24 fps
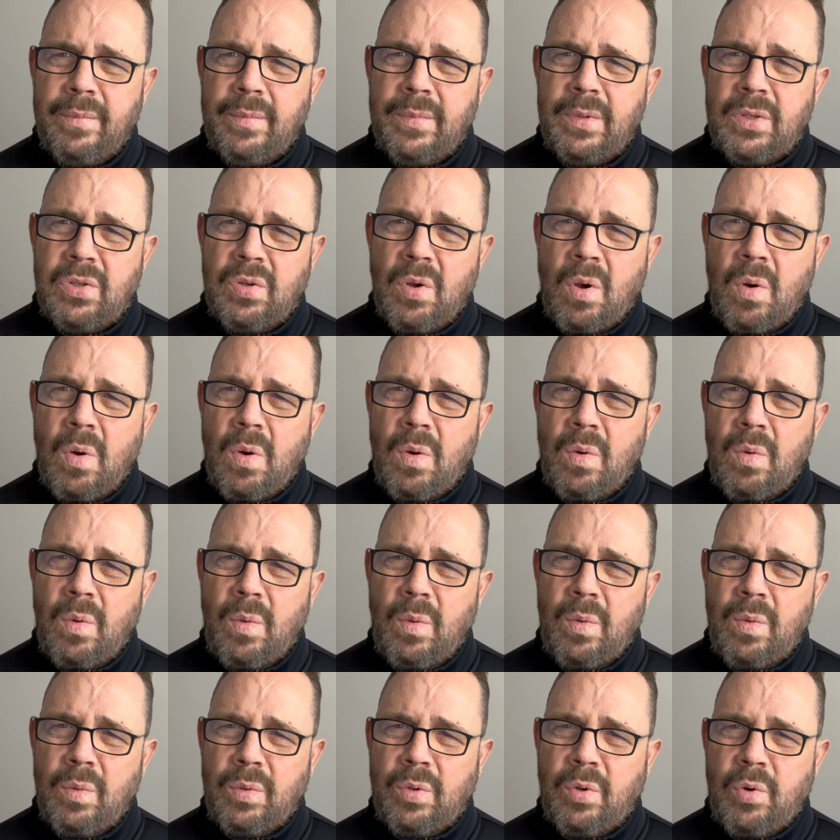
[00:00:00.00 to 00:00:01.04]

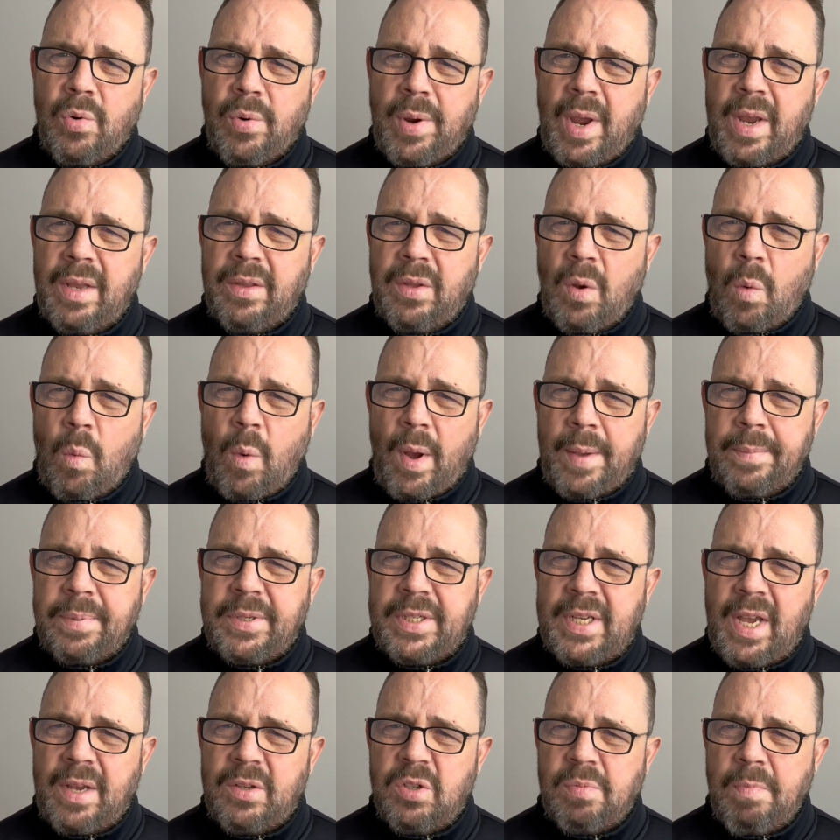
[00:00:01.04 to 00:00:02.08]
so create a
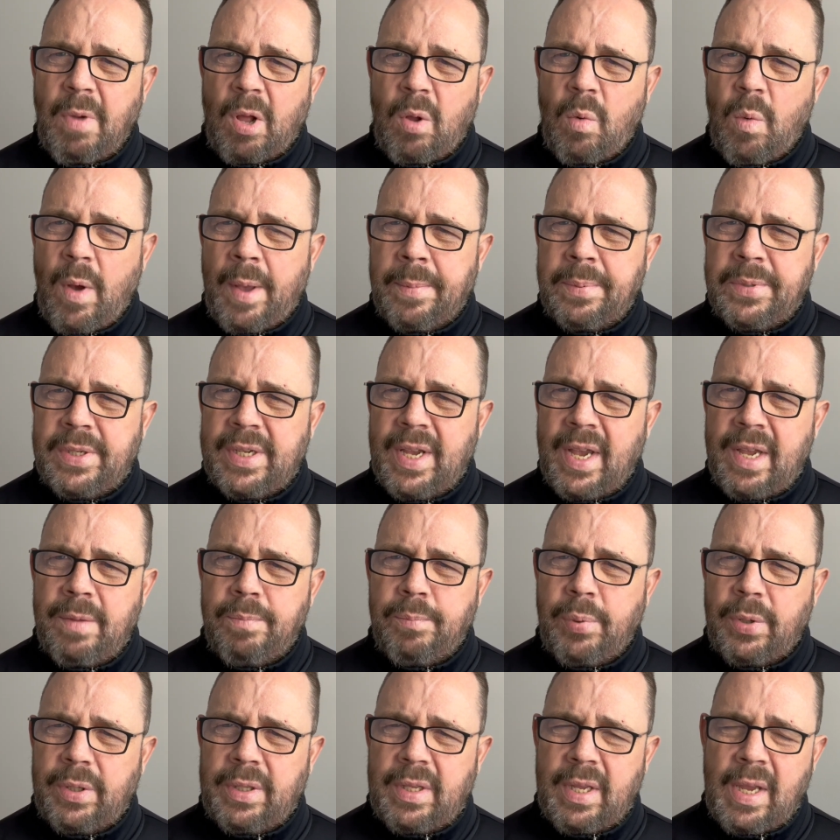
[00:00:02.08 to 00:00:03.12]
website, small website,
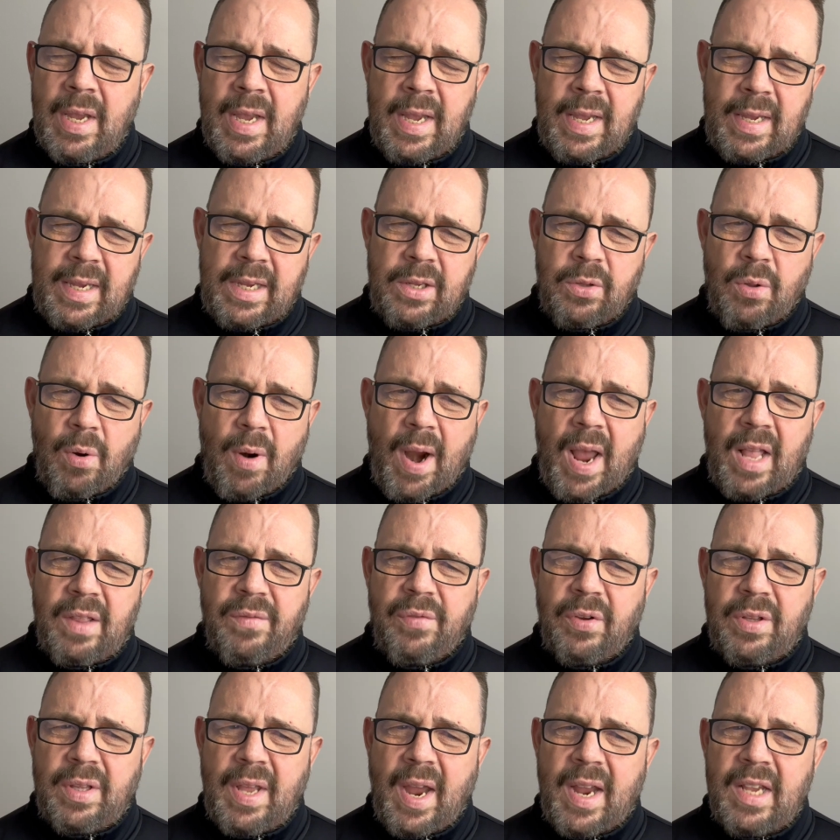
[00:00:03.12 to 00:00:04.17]
put either
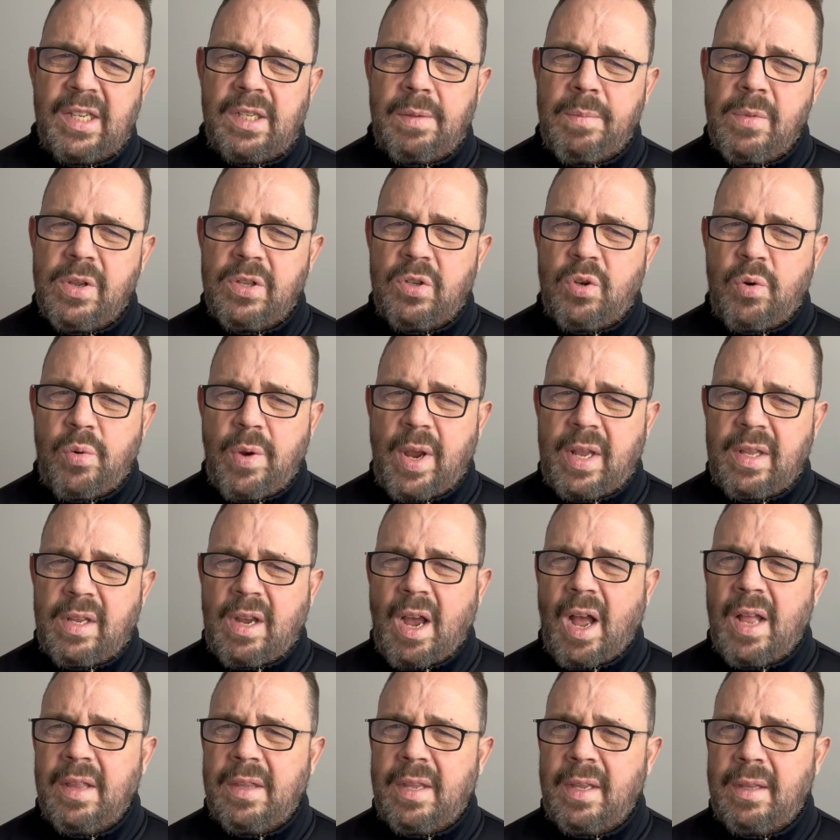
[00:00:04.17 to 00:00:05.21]
advertisement, create
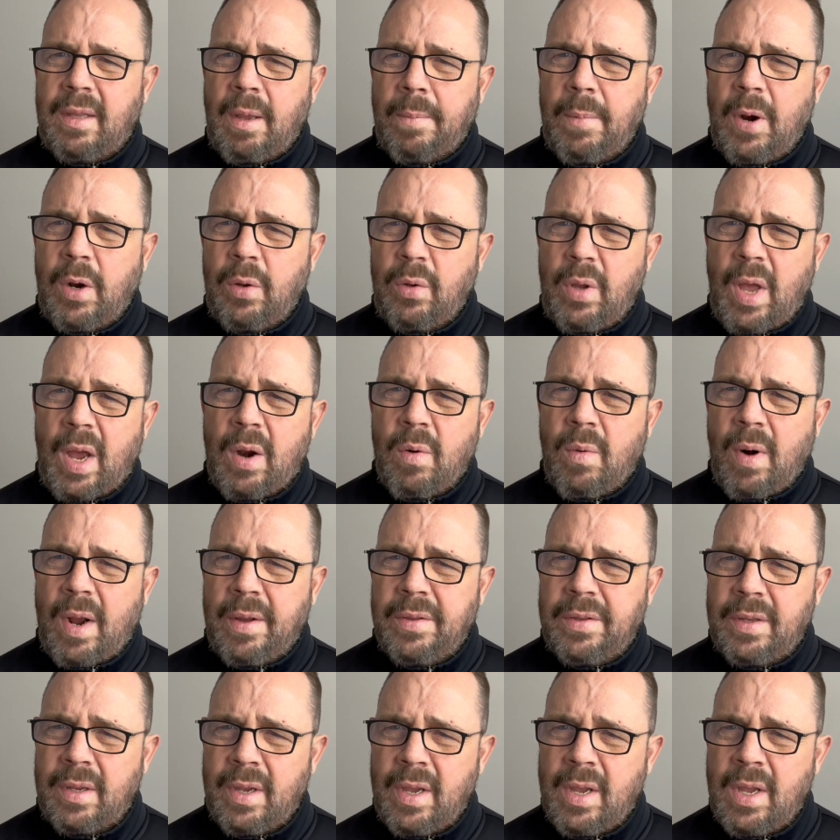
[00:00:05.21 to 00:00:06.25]
content about
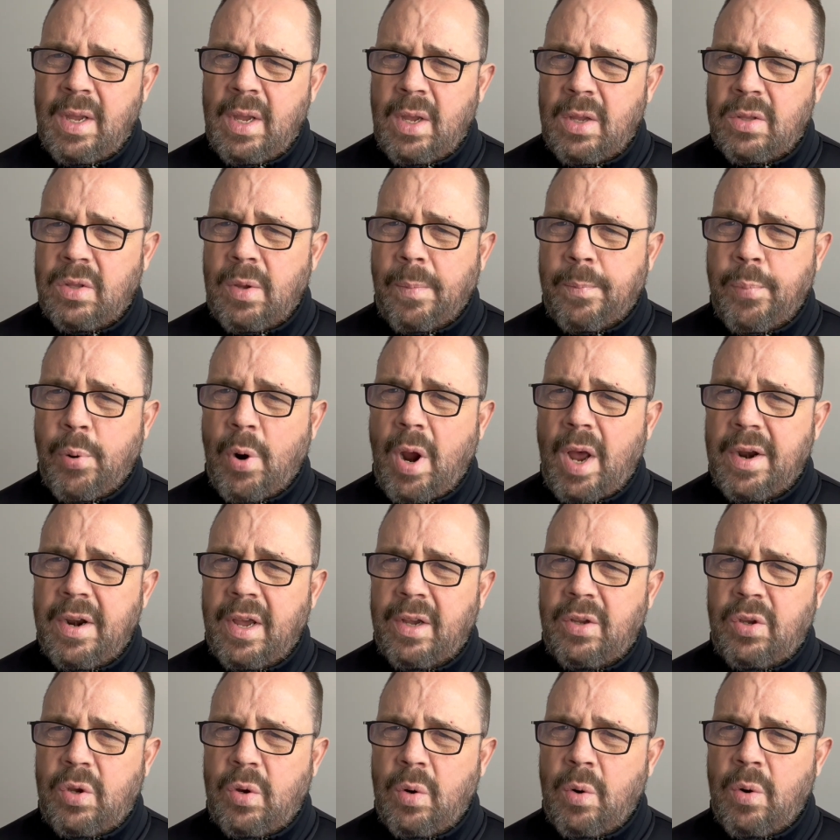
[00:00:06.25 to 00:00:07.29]
around the
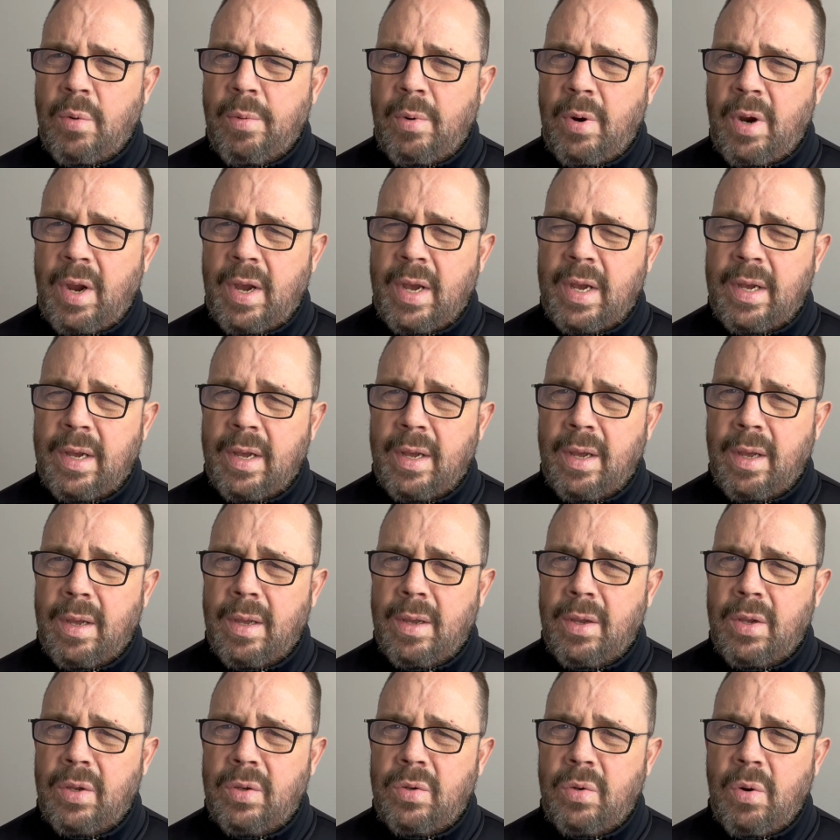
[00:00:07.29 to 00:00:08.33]
product you're uh,
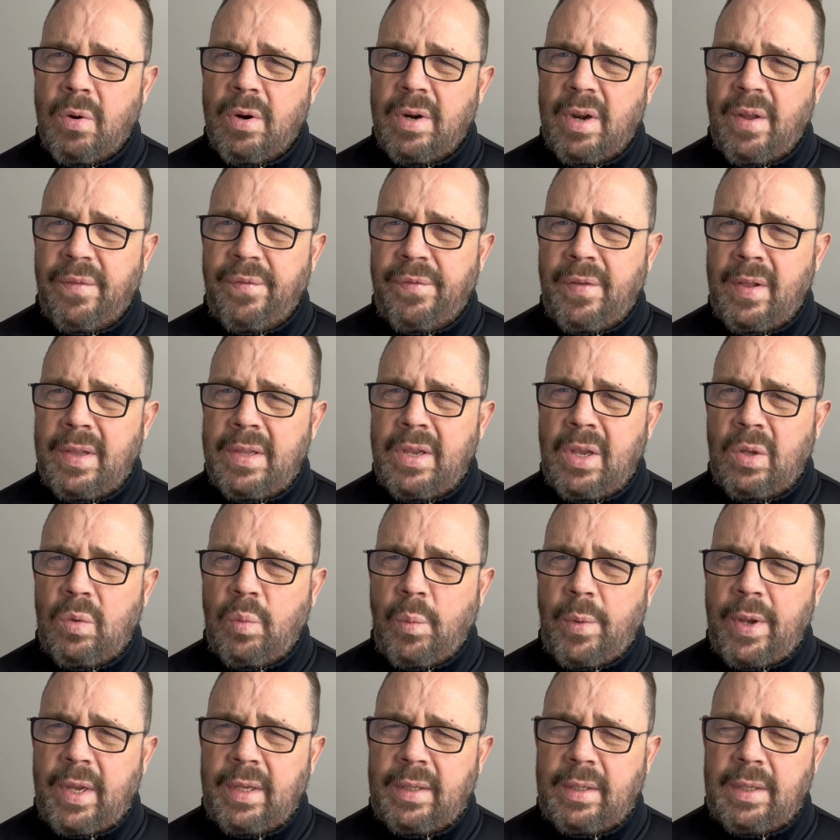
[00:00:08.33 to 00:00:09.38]
you're an affiliate
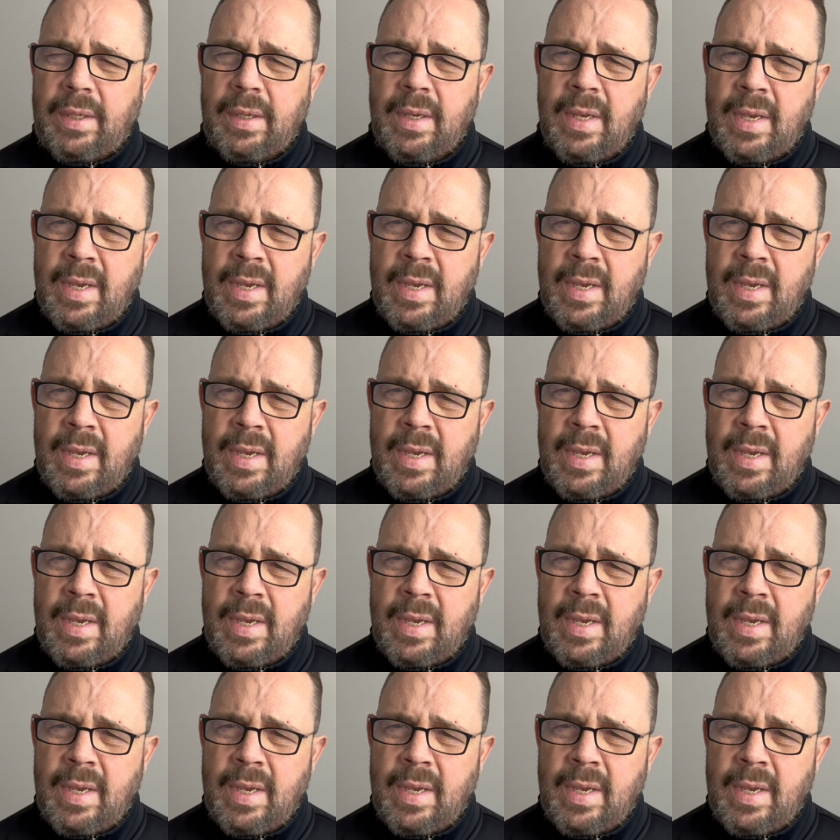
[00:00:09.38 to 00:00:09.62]
with,